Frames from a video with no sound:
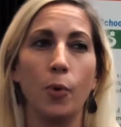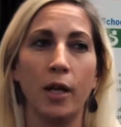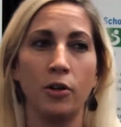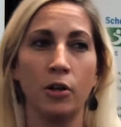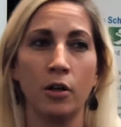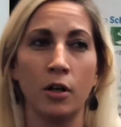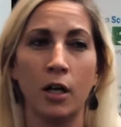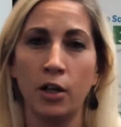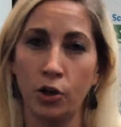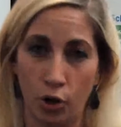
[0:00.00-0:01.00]
When you're
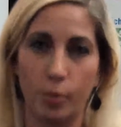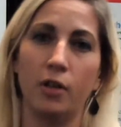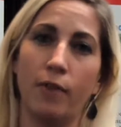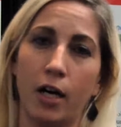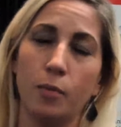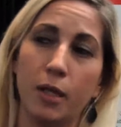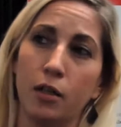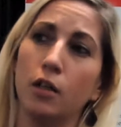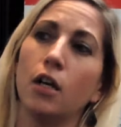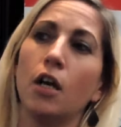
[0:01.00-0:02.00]
in an urban
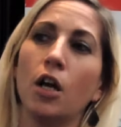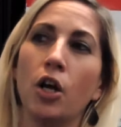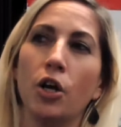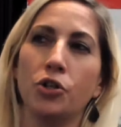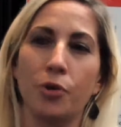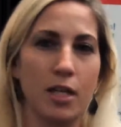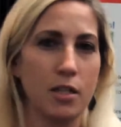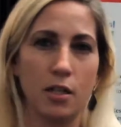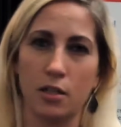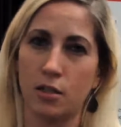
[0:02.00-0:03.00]
environment,
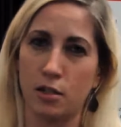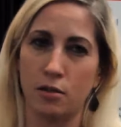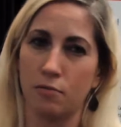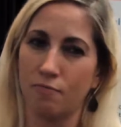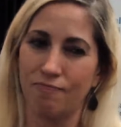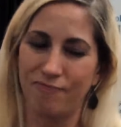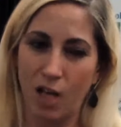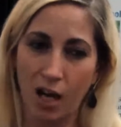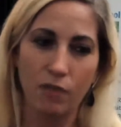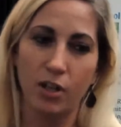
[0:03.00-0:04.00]
transit is
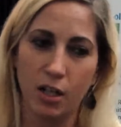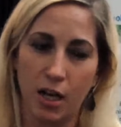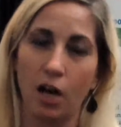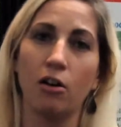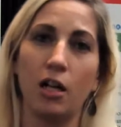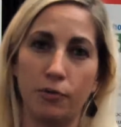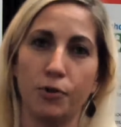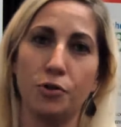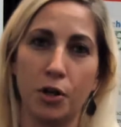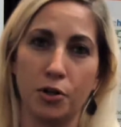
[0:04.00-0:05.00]
kind of an inherent
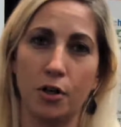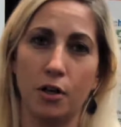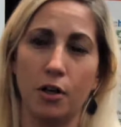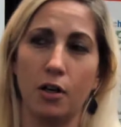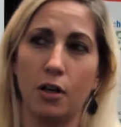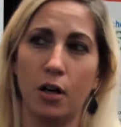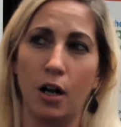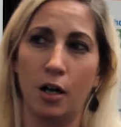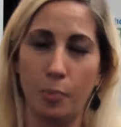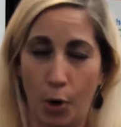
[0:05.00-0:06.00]
infrastructure
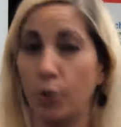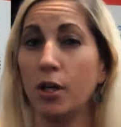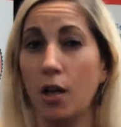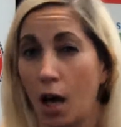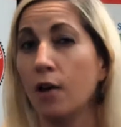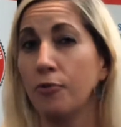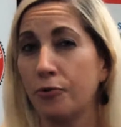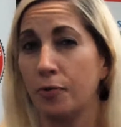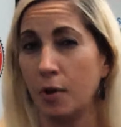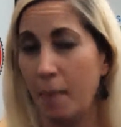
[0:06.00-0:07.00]
component of
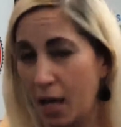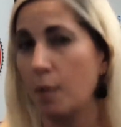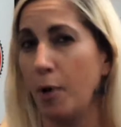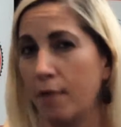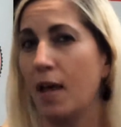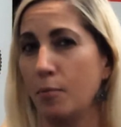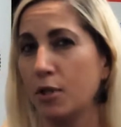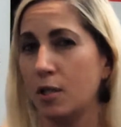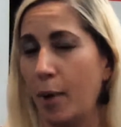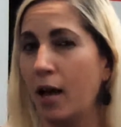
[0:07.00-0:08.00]
the makeup of that
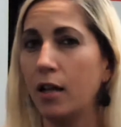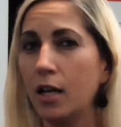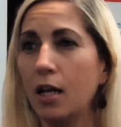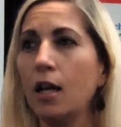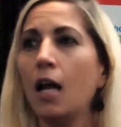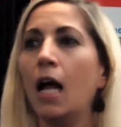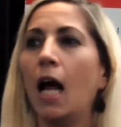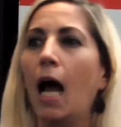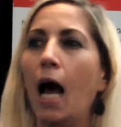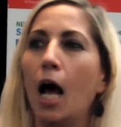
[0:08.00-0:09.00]
municipality.
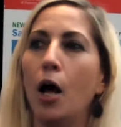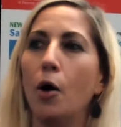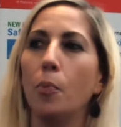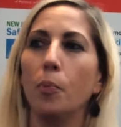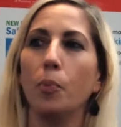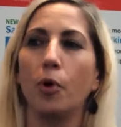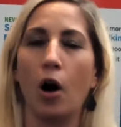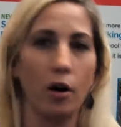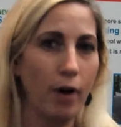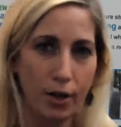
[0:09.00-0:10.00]

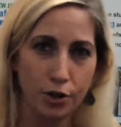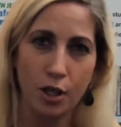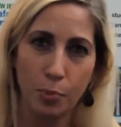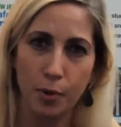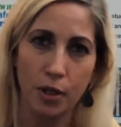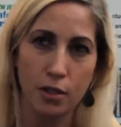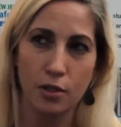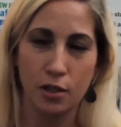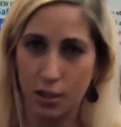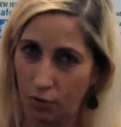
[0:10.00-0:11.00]
Car ridership
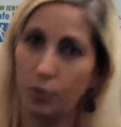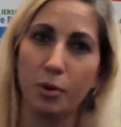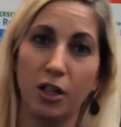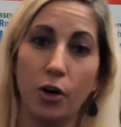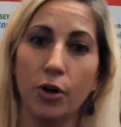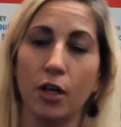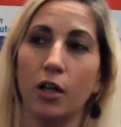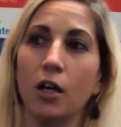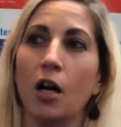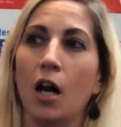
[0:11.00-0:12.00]
is conceivably
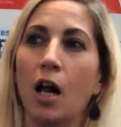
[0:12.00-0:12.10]
lower.